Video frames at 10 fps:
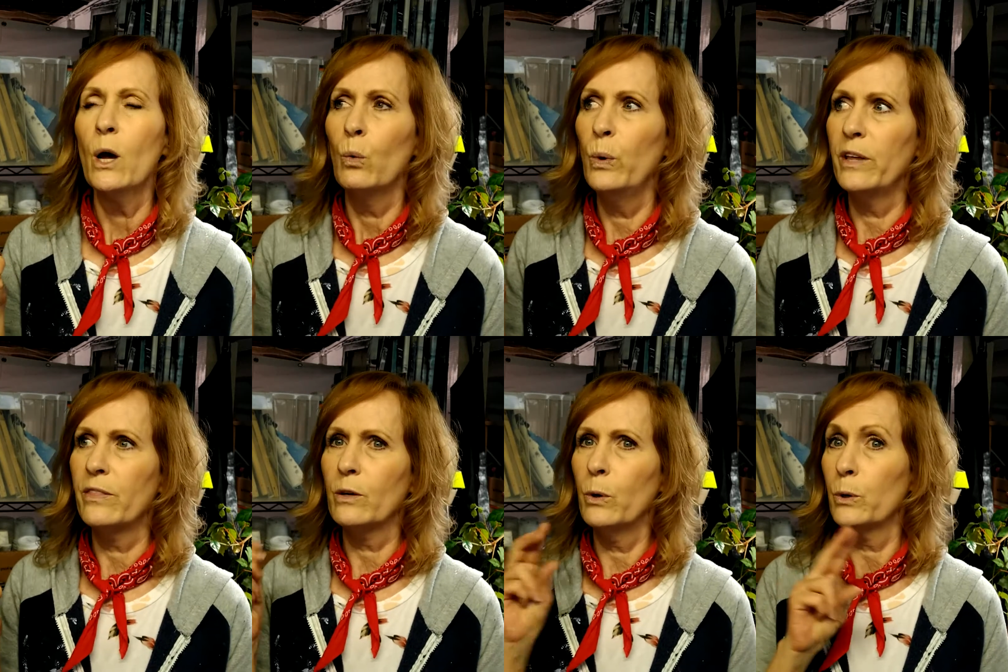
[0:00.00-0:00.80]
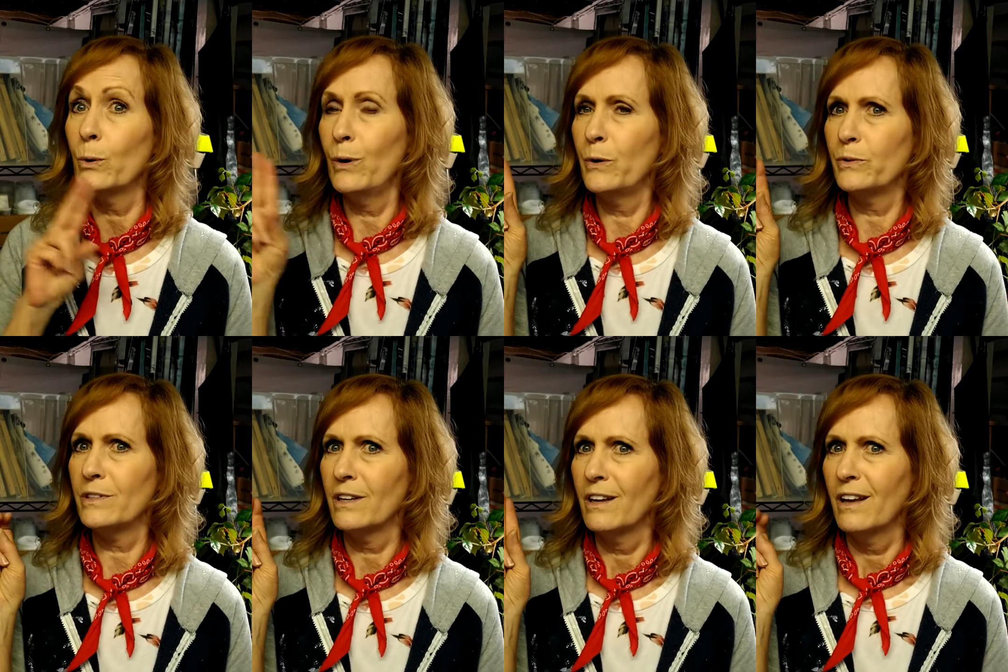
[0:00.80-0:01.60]
with quote-unquote
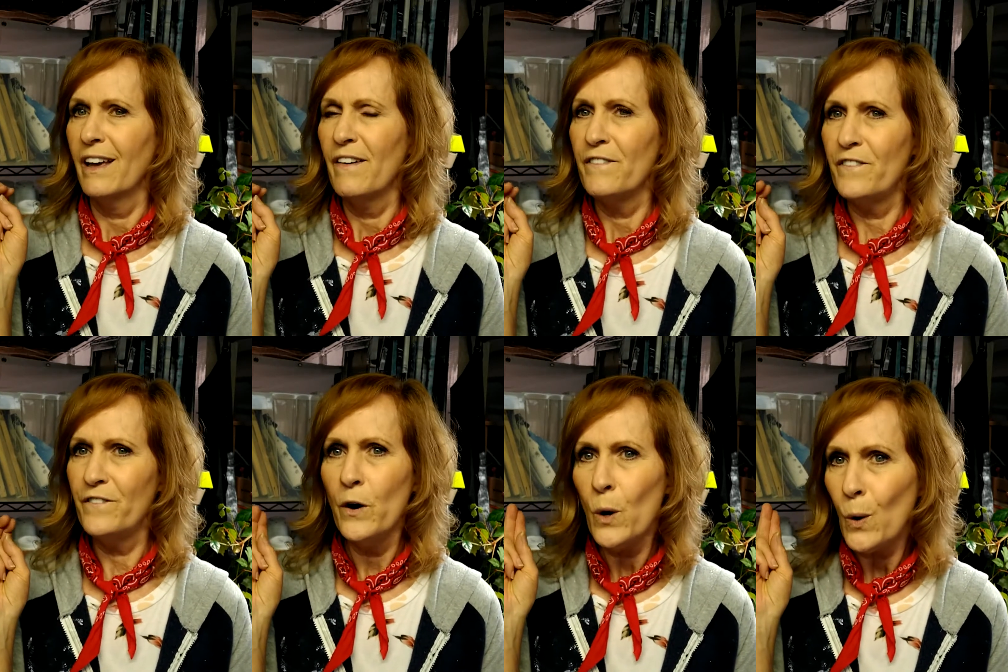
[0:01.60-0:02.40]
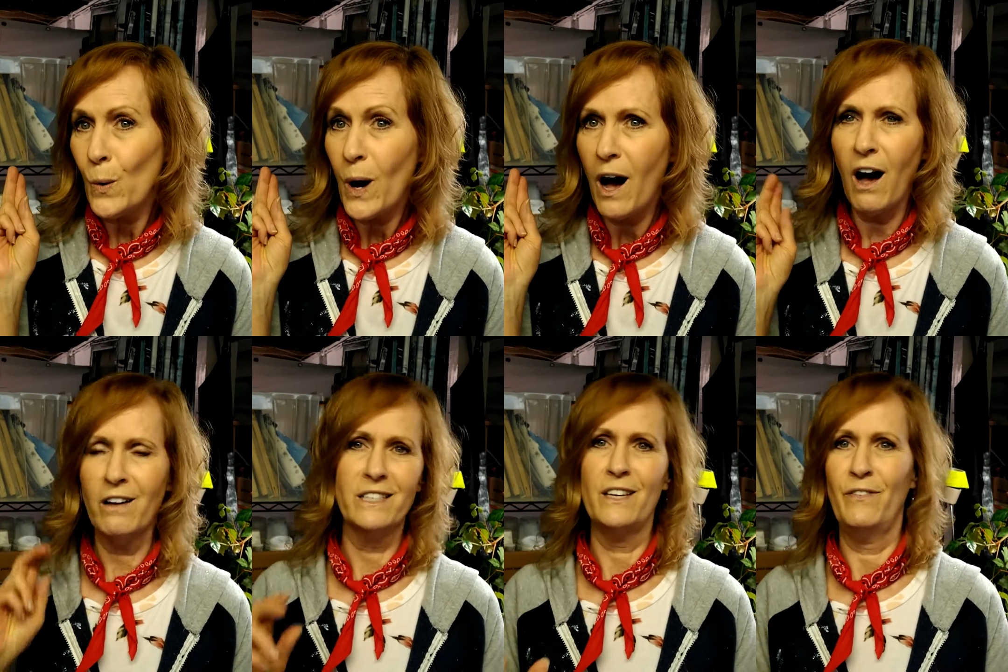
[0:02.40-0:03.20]
faux
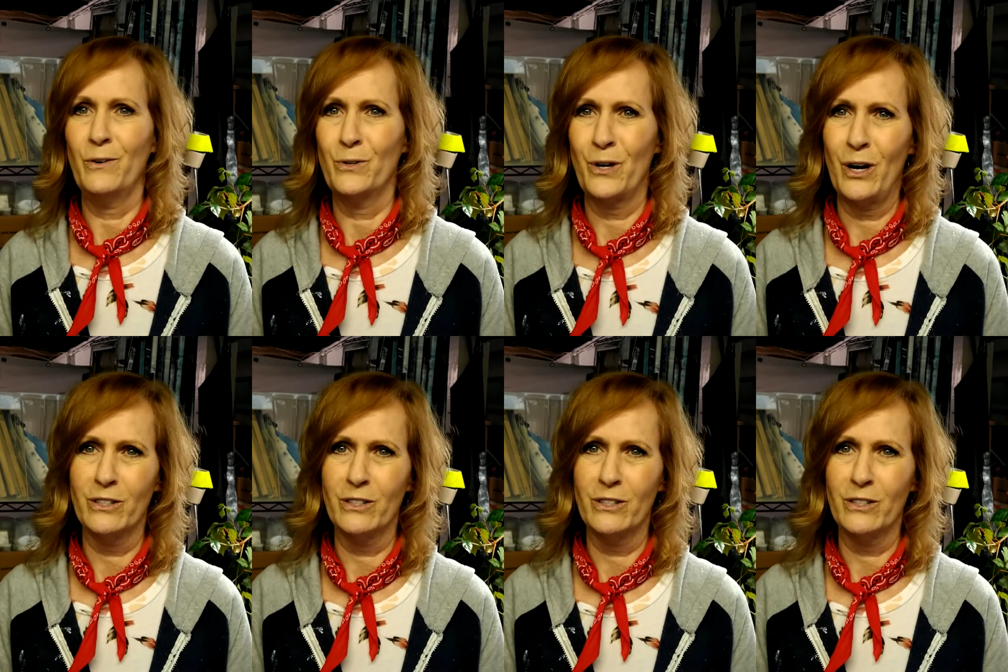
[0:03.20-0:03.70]
Aussie Floetrol.